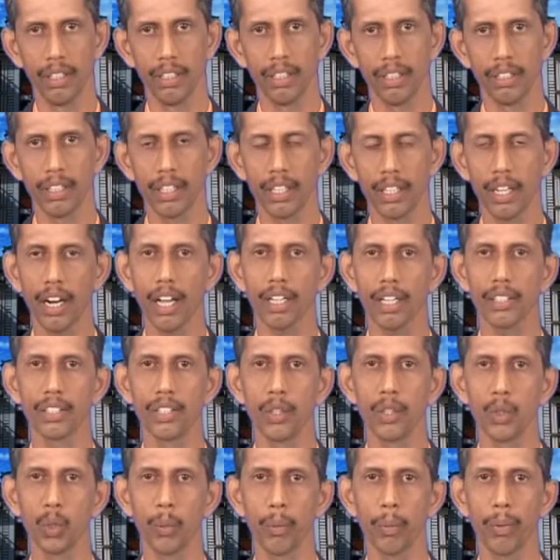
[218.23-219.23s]
The cracks
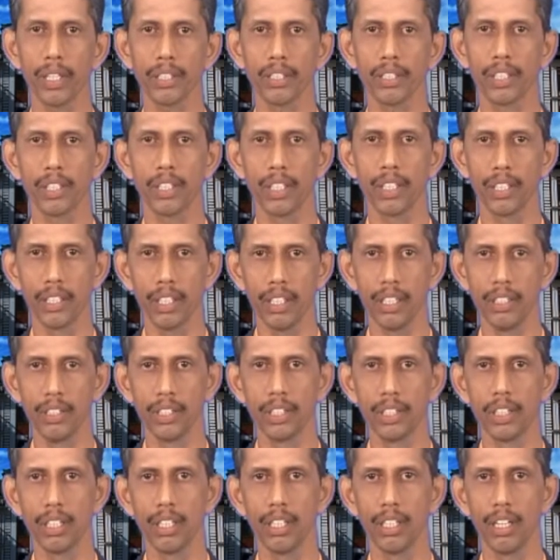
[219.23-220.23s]
due to plastic shrinkage
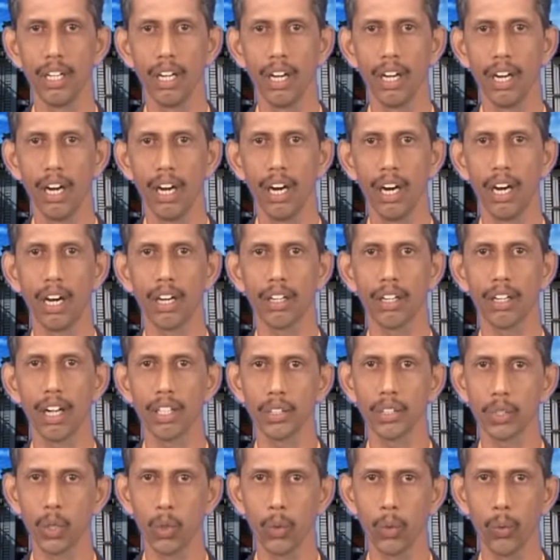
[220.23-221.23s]
are
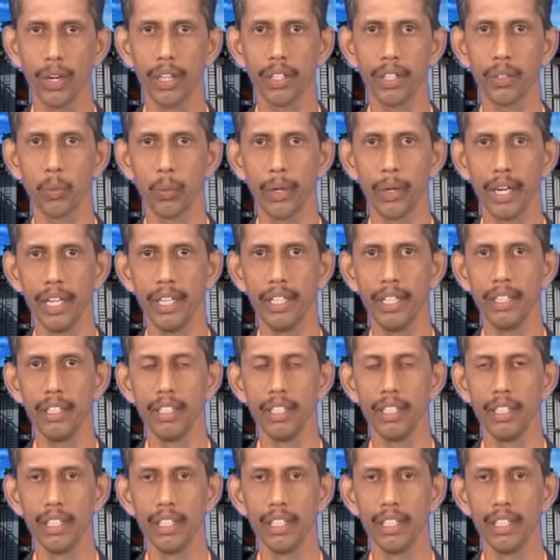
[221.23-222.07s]
also quite wide